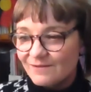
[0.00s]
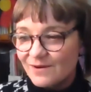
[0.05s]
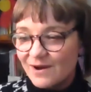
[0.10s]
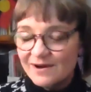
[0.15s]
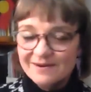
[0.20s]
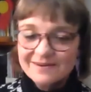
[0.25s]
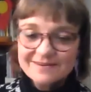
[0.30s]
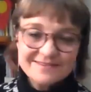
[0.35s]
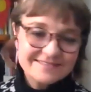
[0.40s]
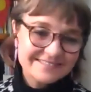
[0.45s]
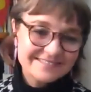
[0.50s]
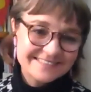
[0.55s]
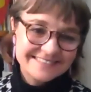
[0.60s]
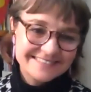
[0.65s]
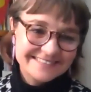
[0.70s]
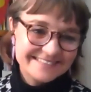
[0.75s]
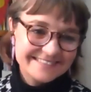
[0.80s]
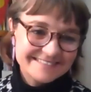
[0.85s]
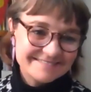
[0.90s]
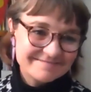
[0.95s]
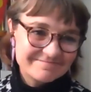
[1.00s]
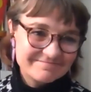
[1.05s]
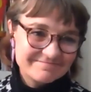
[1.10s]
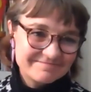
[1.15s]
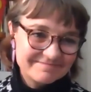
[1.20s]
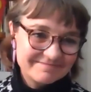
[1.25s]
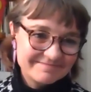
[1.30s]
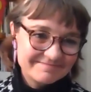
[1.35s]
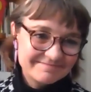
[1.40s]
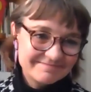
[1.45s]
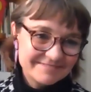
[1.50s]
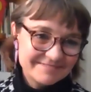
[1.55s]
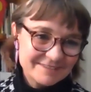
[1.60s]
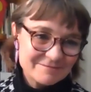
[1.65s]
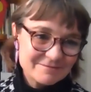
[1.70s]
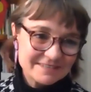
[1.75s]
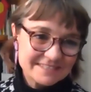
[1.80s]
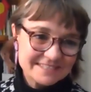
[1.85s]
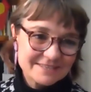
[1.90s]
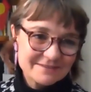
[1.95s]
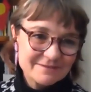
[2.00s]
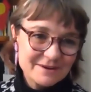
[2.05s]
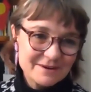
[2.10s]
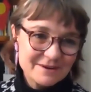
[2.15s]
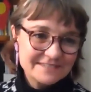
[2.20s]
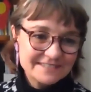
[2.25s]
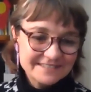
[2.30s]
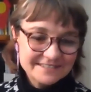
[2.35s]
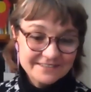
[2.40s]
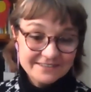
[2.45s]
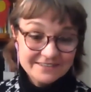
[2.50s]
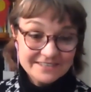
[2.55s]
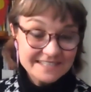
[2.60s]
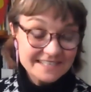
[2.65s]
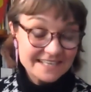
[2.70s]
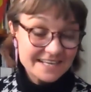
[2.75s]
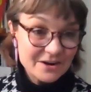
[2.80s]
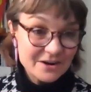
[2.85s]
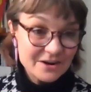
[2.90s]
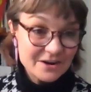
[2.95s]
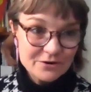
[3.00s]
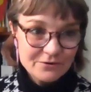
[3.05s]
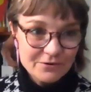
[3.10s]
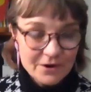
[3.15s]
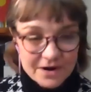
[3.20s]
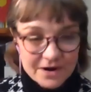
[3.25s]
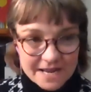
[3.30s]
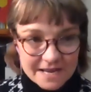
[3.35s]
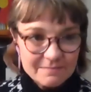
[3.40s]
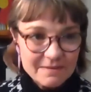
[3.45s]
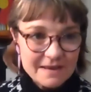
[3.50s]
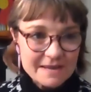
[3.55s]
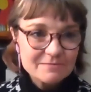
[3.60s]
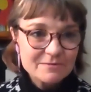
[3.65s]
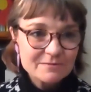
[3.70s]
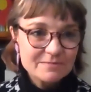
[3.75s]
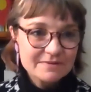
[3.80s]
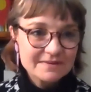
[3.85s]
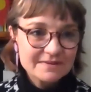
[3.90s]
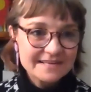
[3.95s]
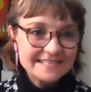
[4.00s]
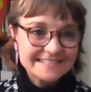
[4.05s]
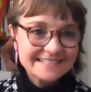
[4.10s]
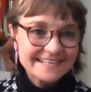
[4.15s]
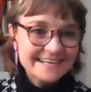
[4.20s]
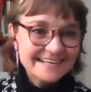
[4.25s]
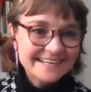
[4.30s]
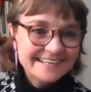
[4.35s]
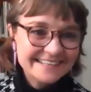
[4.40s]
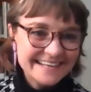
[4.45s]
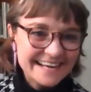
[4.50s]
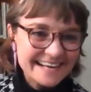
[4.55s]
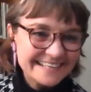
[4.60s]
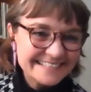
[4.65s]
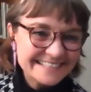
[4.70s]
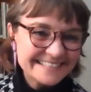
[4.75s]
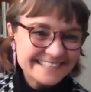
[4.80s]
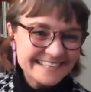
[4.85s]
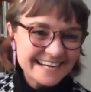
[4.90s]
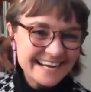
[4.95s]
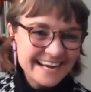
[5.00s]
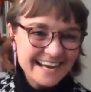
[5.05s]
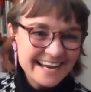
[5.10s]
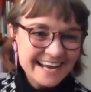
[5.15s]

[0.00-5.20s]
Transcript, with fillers: well, just the risk of over disclosing, you know, chronic people pleaser and